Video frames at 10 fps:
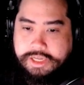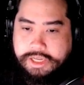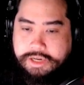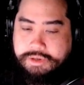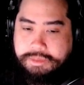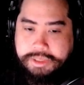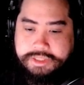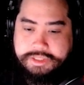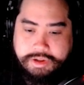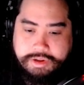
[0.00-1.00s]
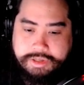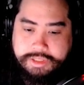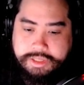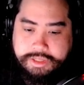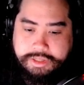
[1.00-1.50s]
It all depends on
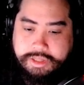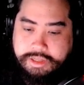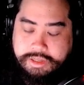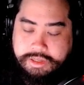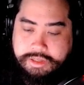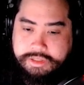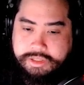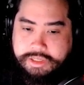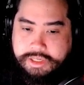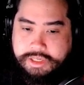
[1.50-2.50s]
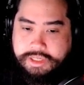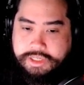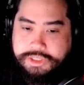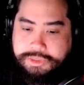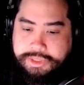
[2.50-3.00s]
the
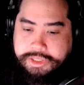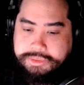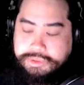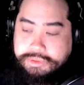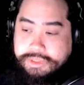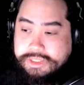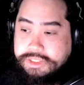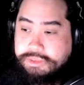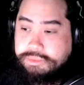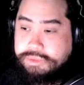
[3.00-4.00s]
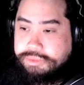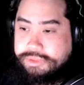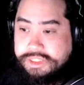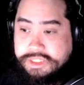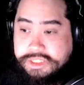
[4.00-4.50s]
training result and see which
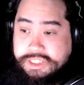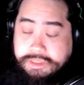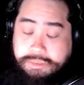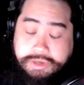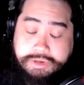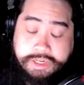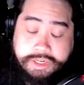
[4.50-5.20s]
one does actually better than the